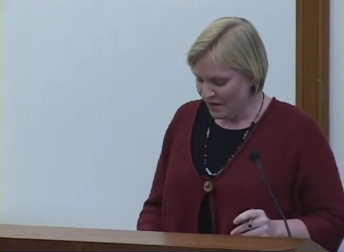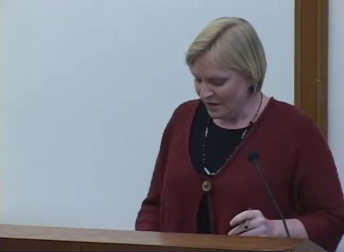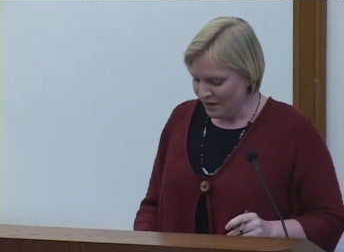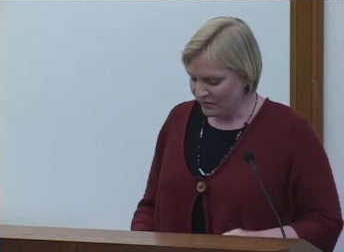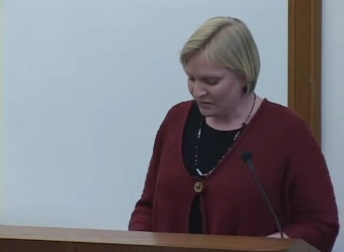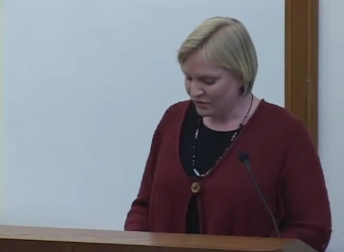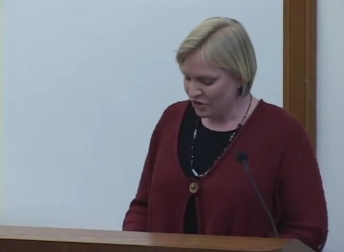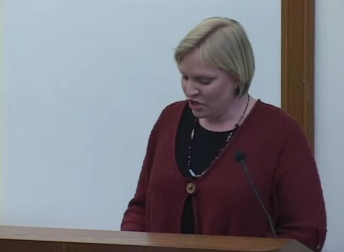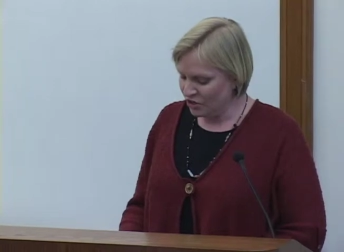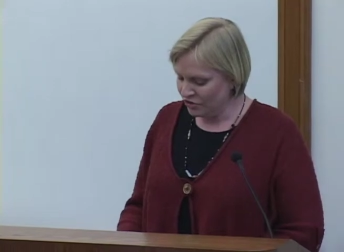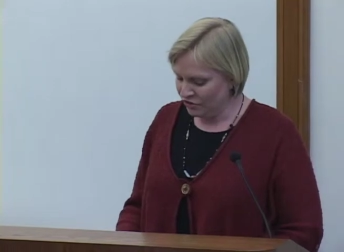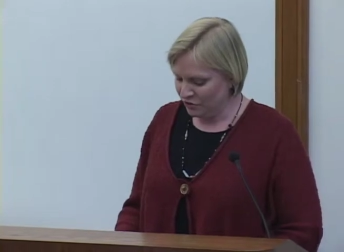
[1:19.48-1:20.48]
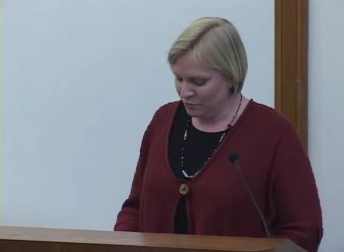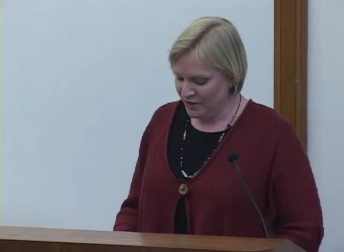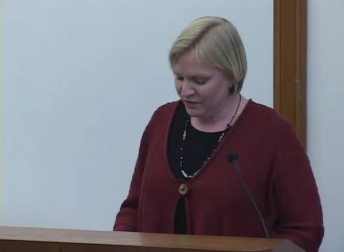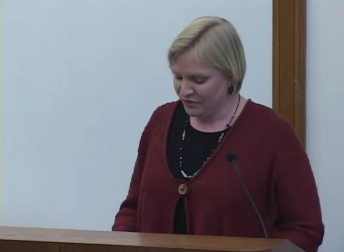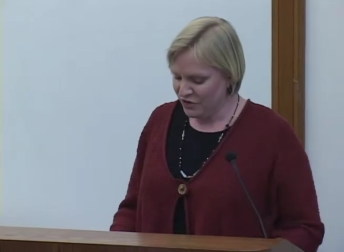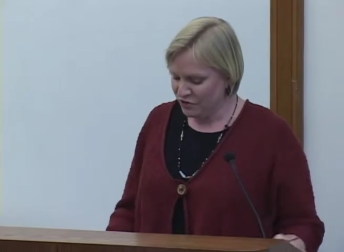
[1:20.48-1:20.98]
As a scholar, she's
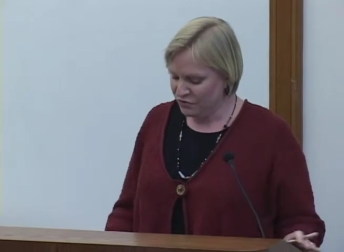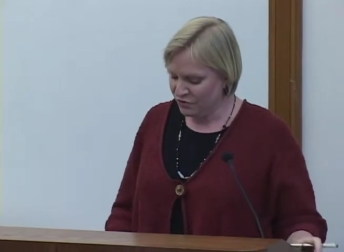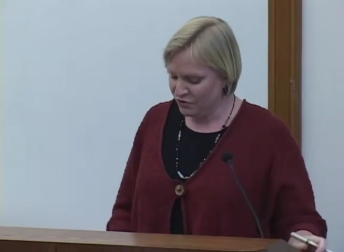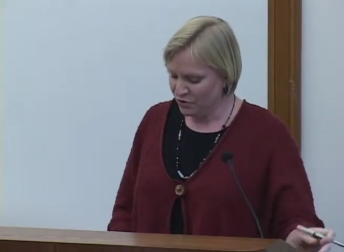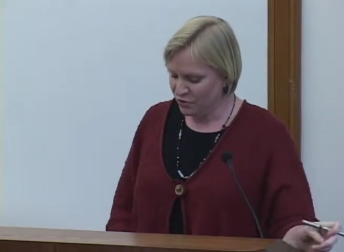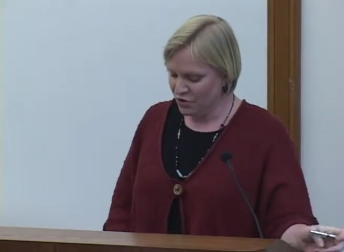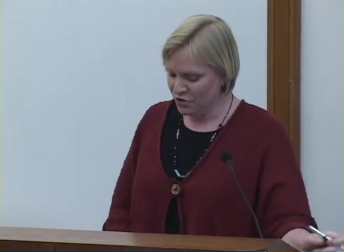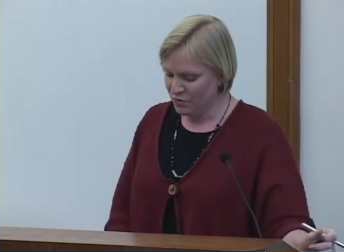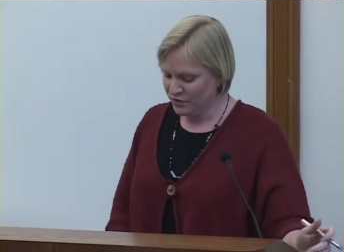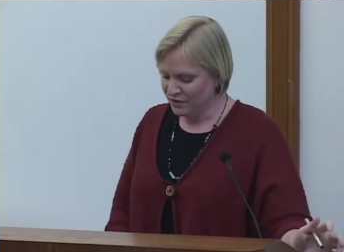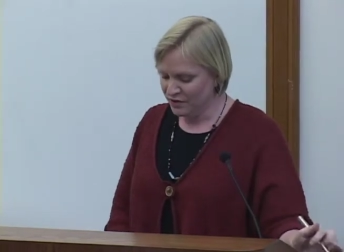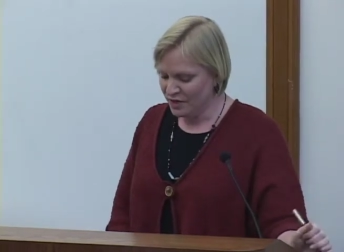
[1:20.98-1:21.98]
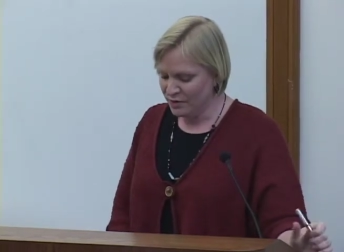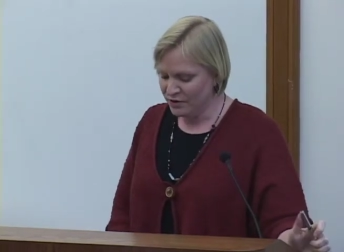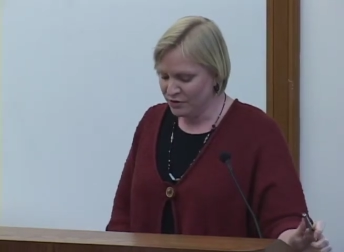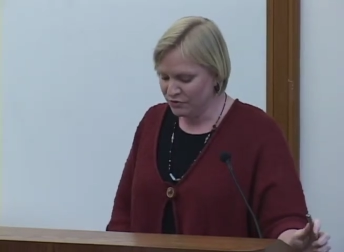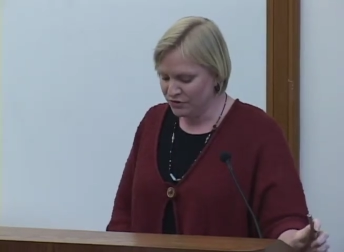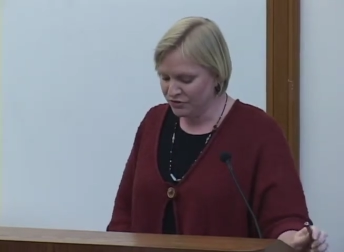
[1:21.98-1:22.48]
best known for her work with
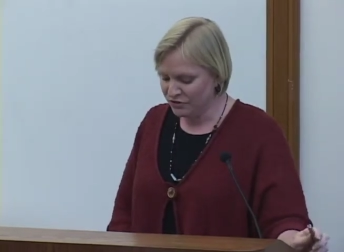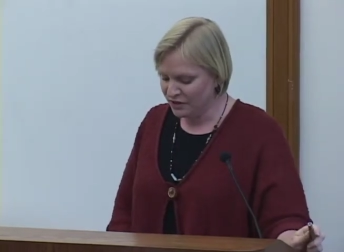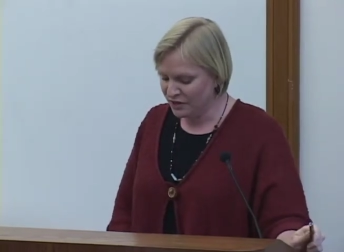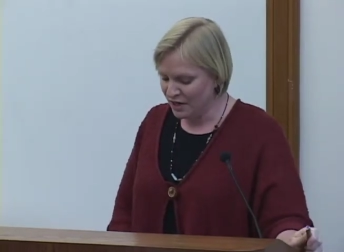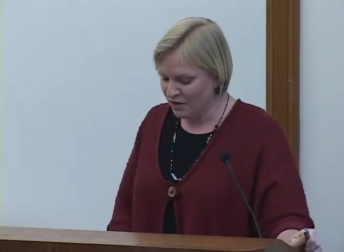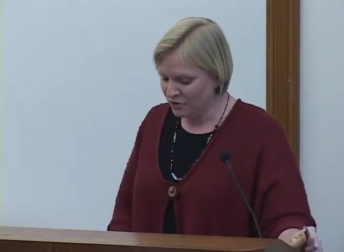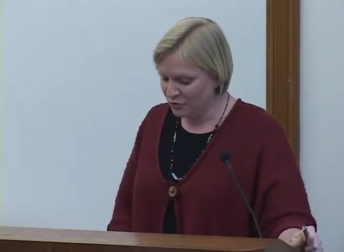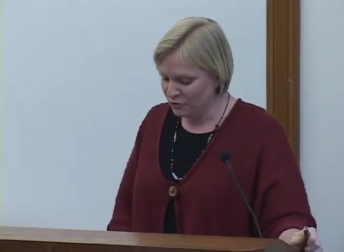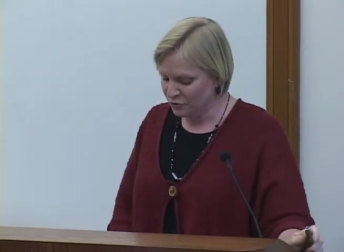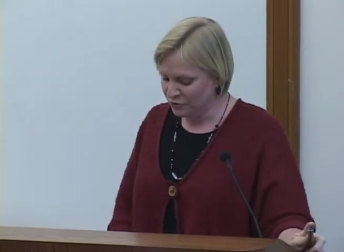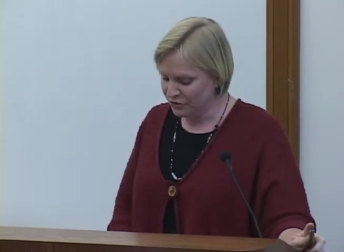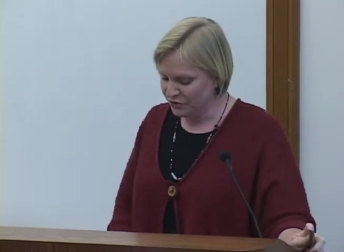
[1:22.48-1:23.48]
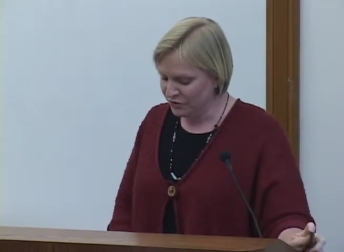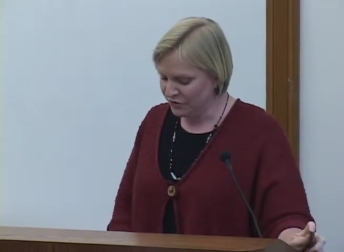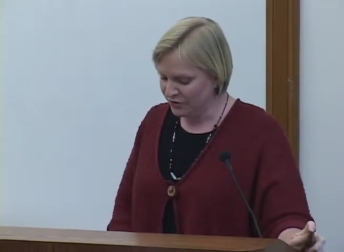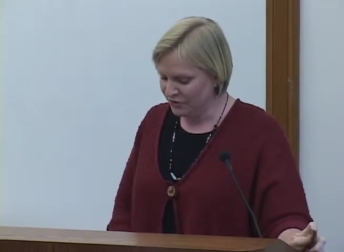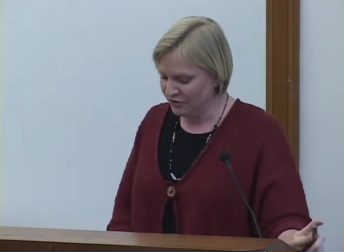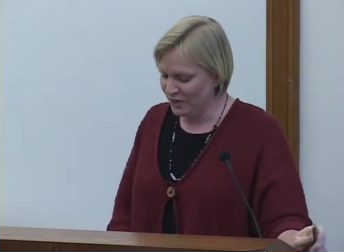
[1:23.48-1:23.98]
collaborator Richard Cloward, which
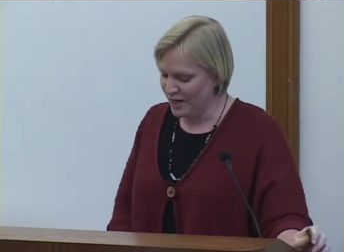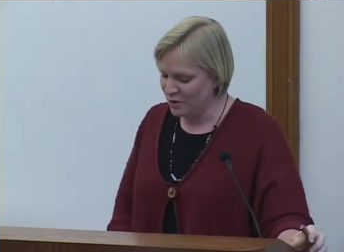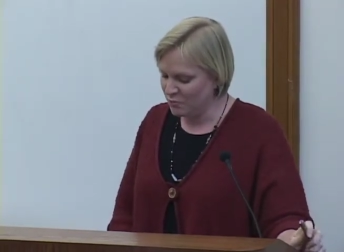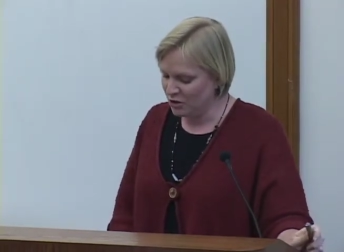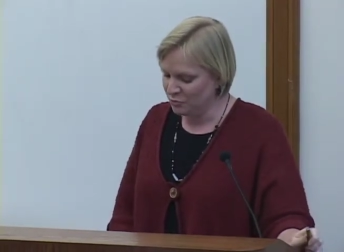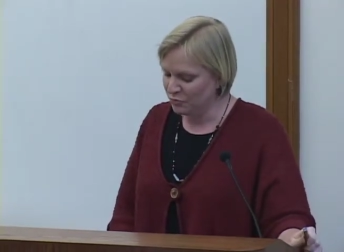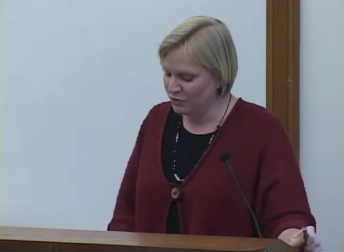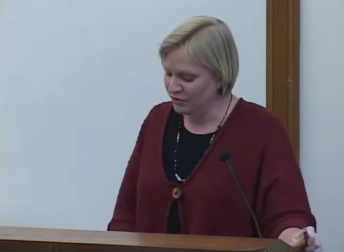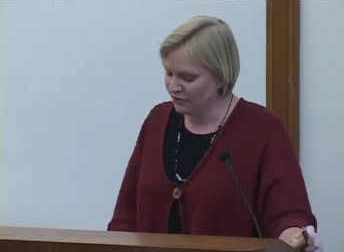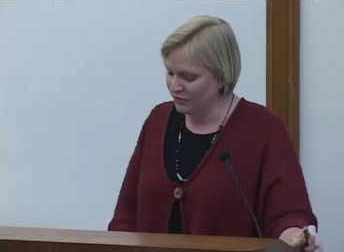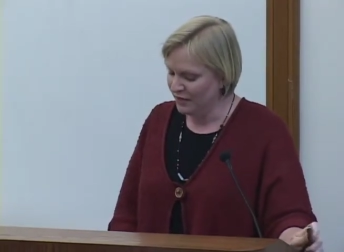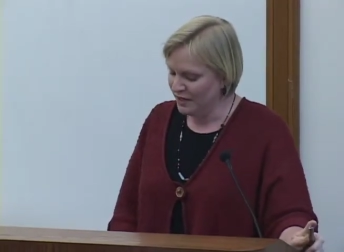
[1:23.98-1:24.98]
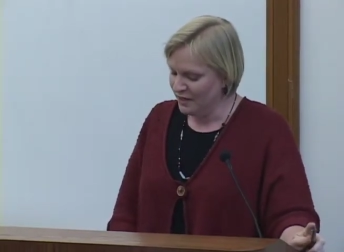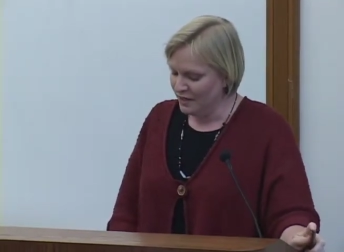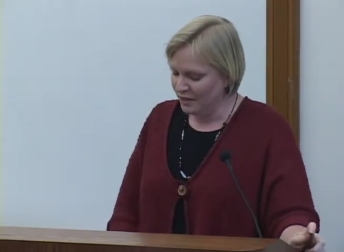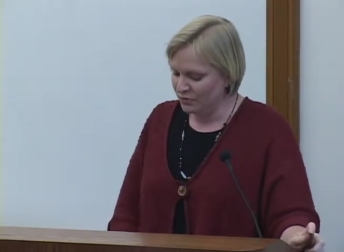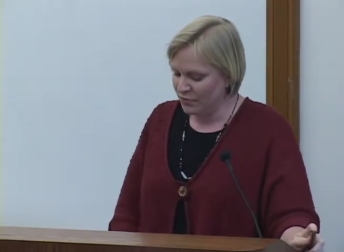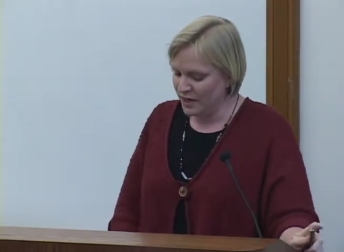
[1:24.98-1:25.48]
produced such landmark books
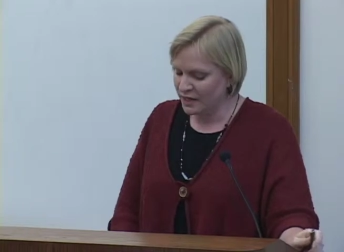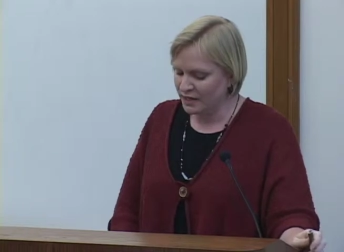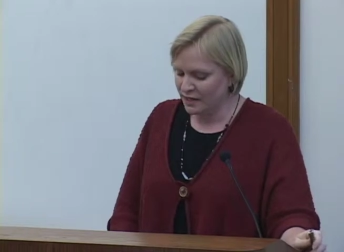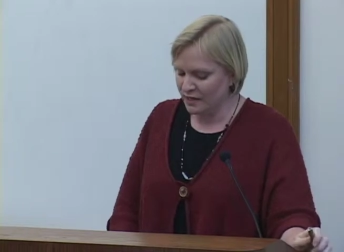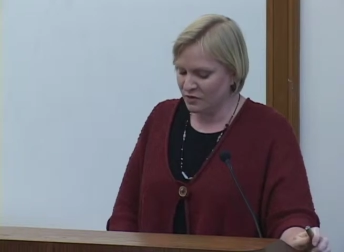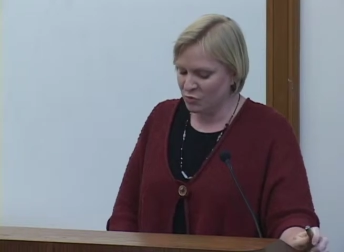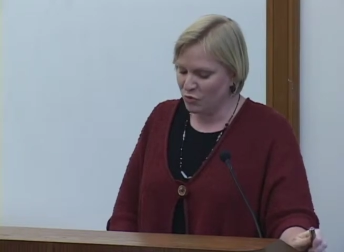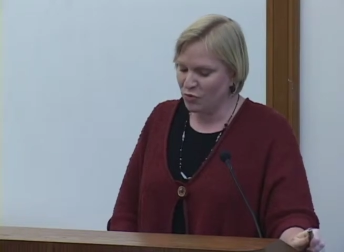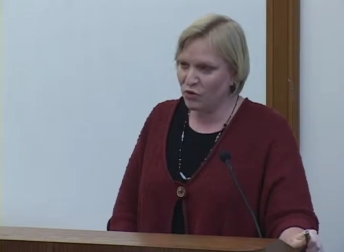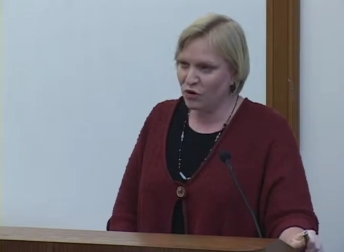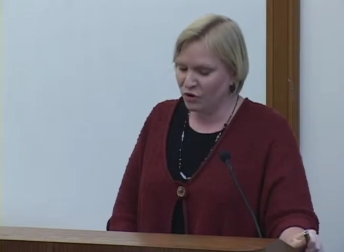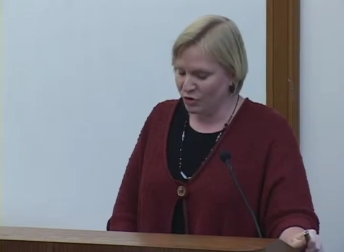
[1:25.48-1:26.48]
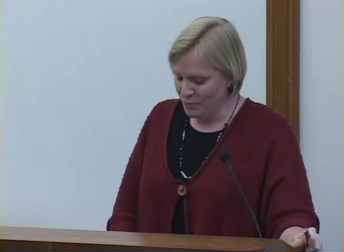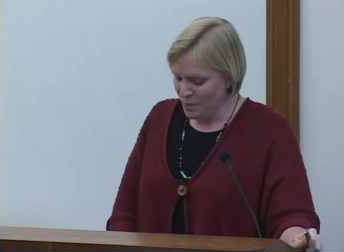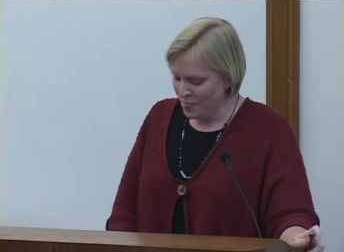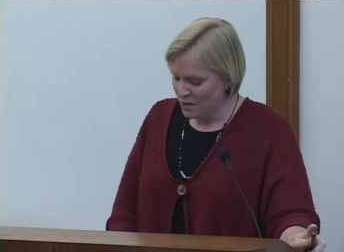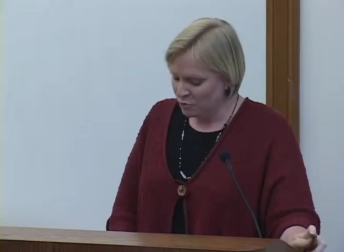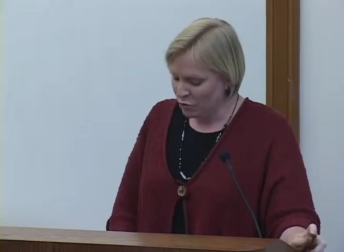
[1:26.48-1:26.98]
as Regulating the Poor,
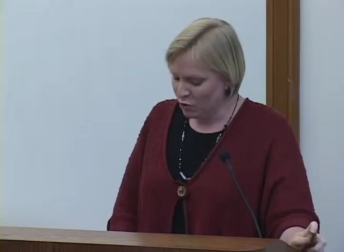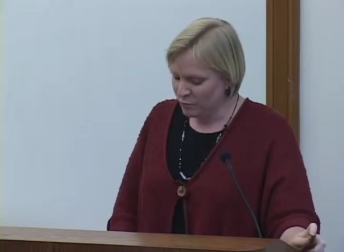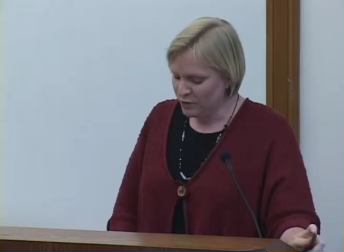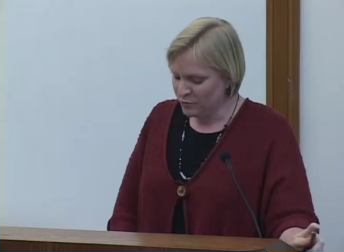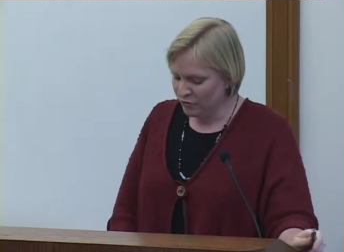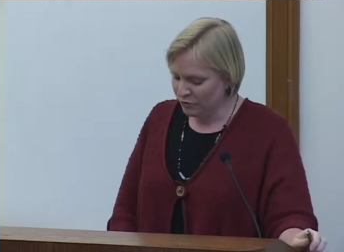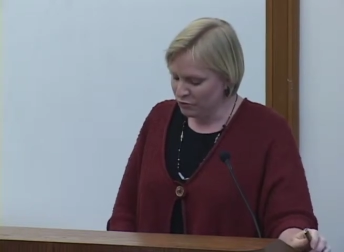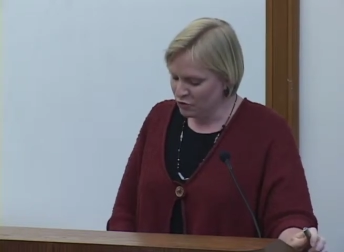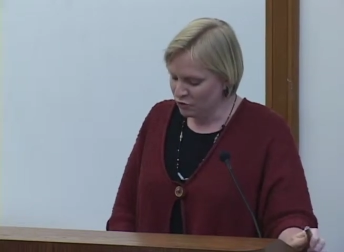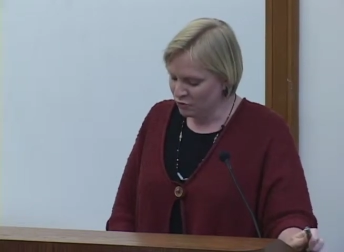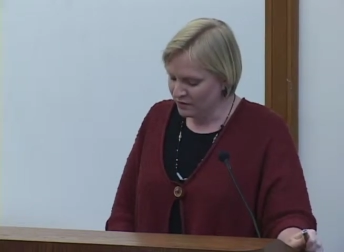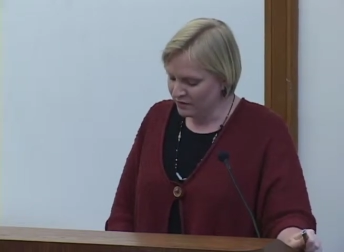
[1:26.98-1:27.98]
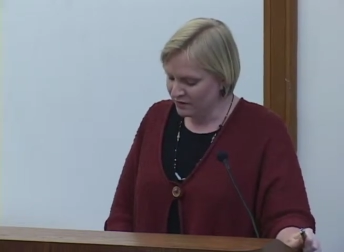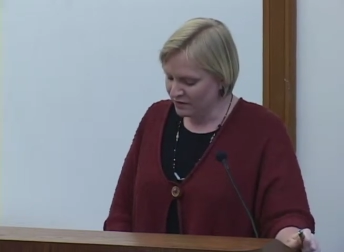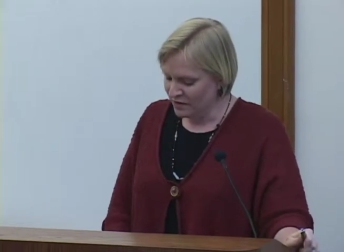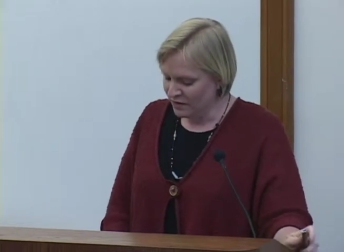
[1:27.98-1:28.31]
Poor People's Movements,